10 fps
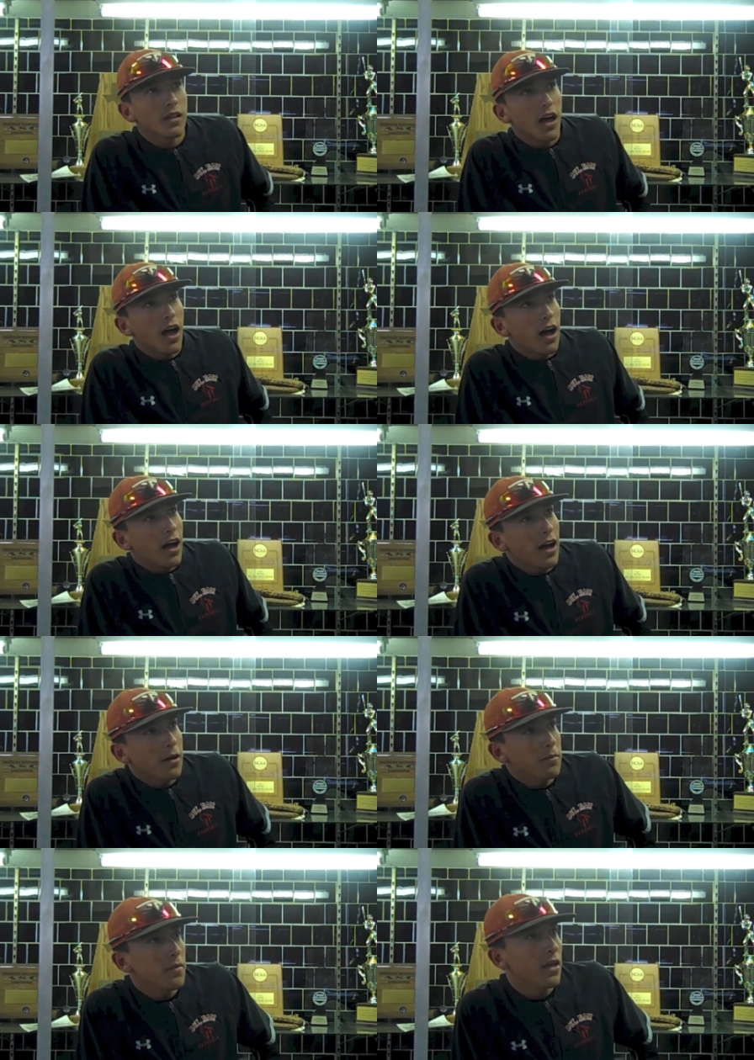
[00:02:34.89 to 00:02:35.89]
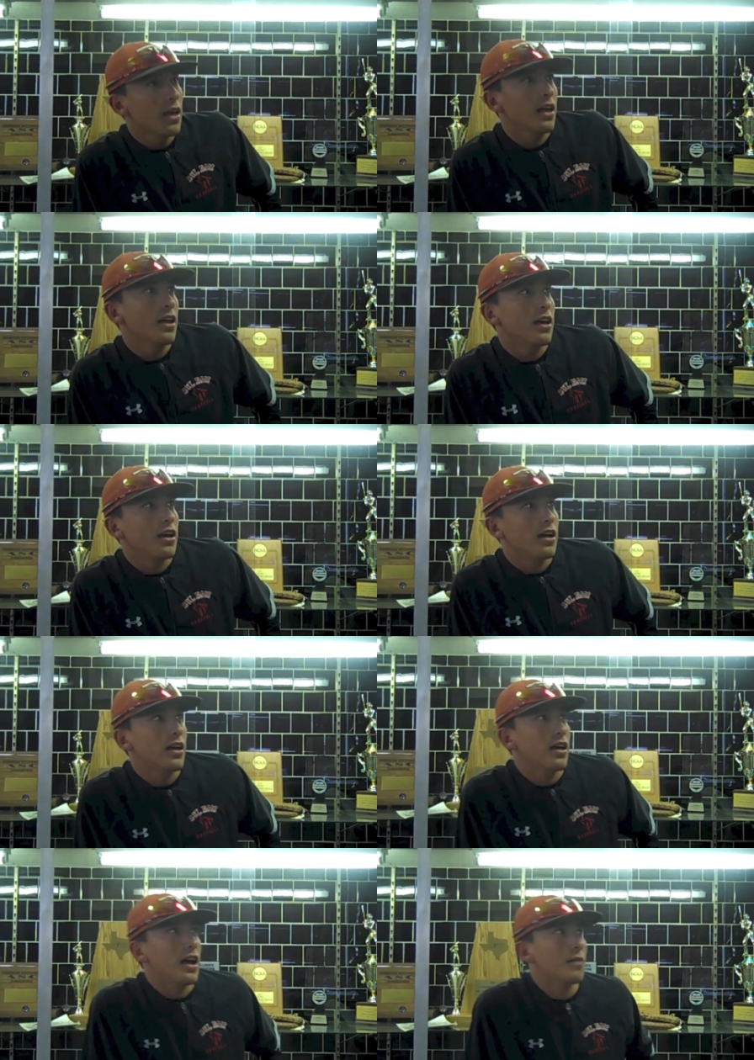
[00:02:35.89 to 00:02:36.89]
I
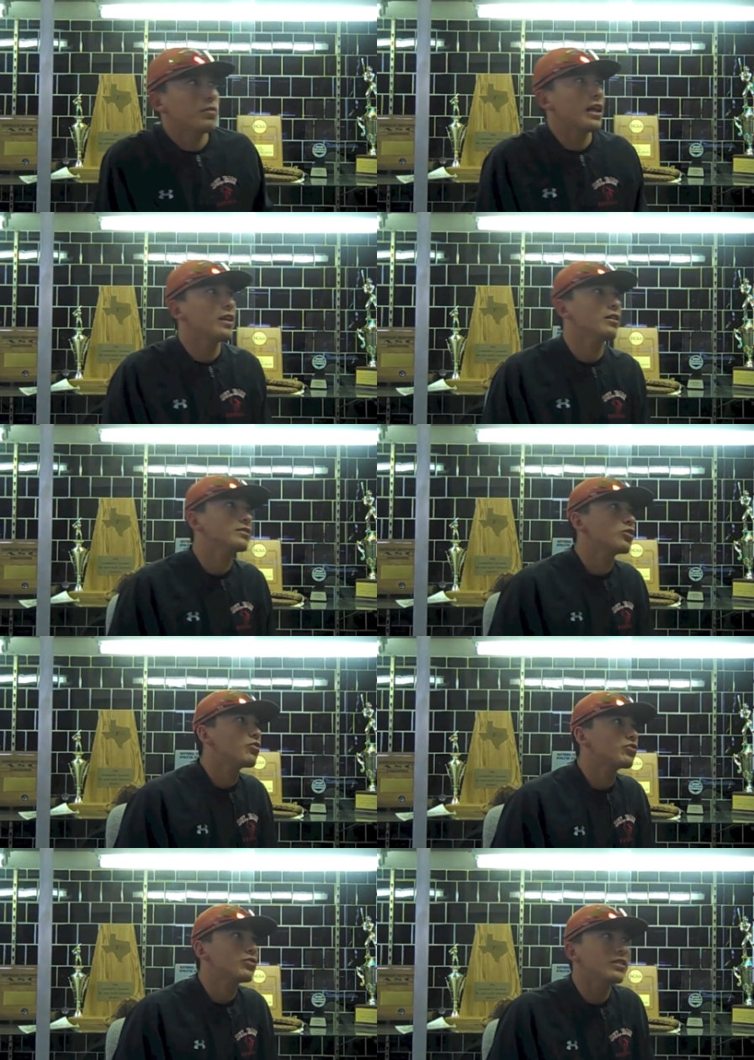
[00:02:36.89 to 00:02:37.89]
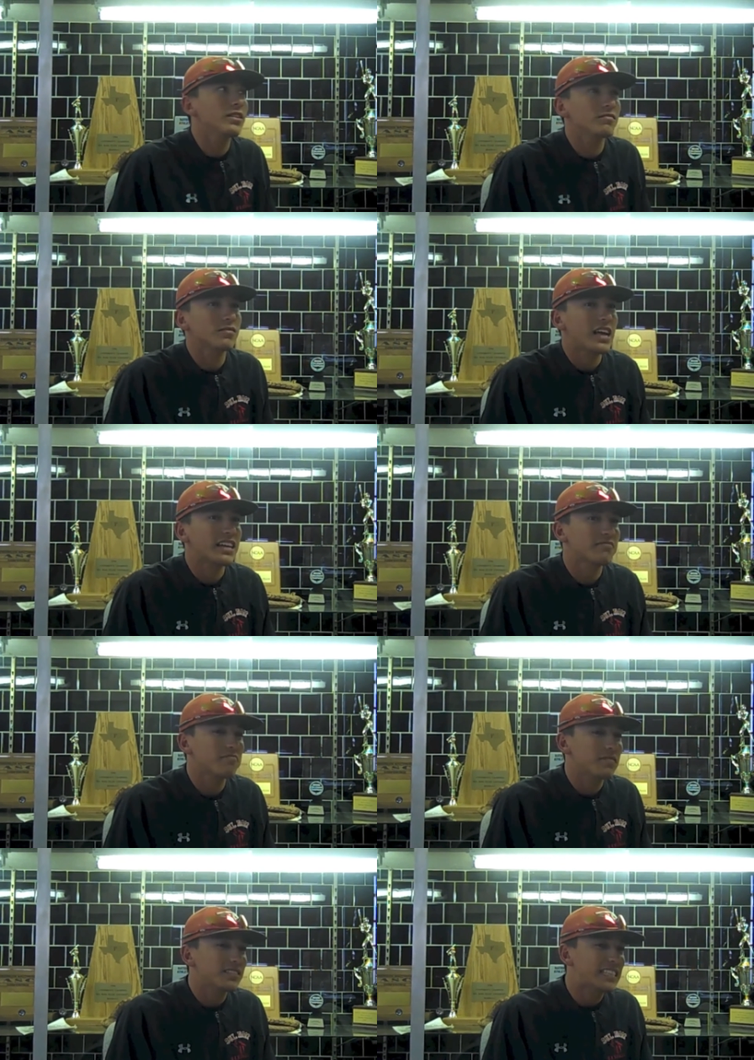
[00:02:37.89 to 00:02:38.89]
plan on going through it like
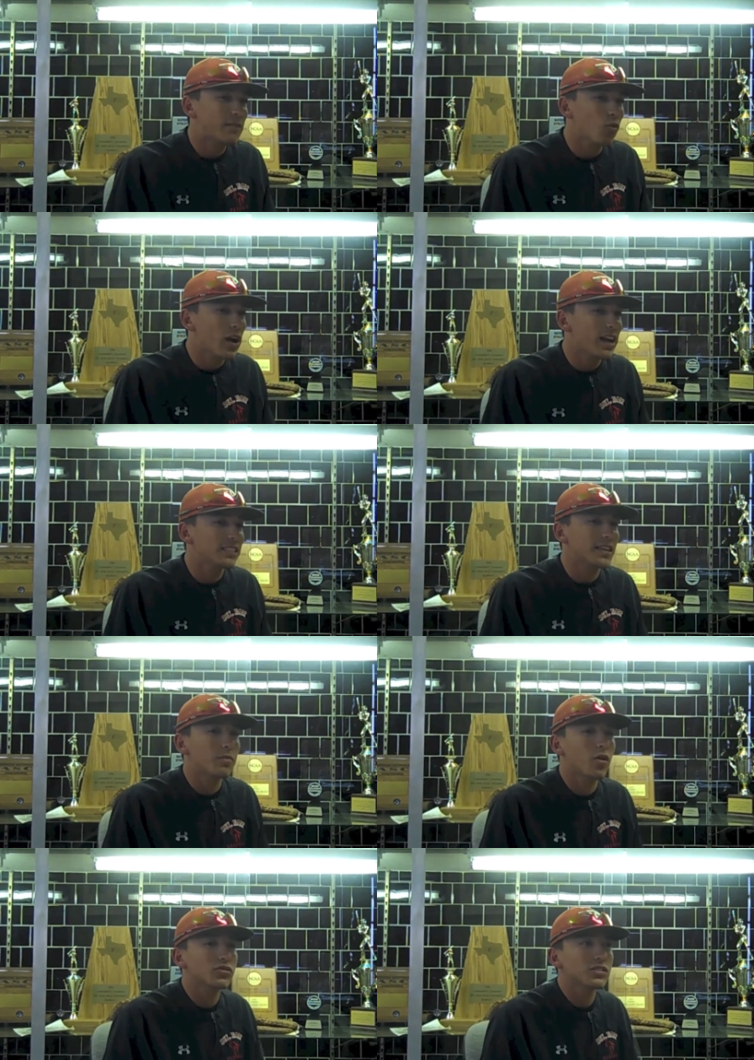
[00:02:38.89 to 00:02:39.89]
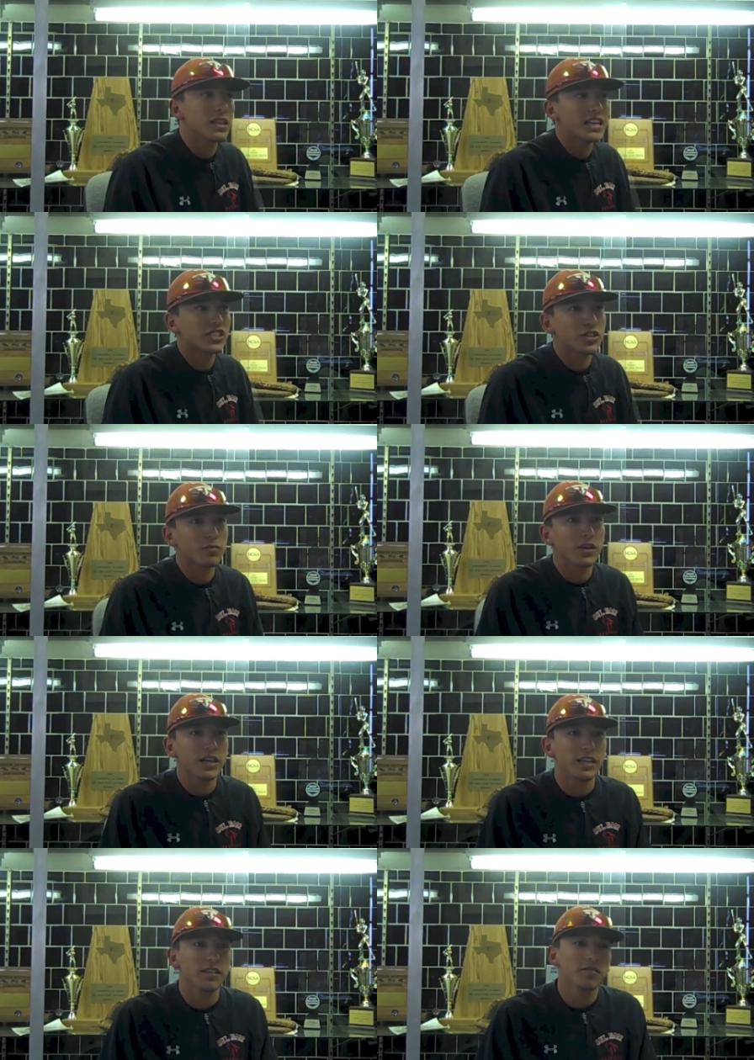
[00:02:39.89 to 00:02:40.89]
the same way as I approached it last year, but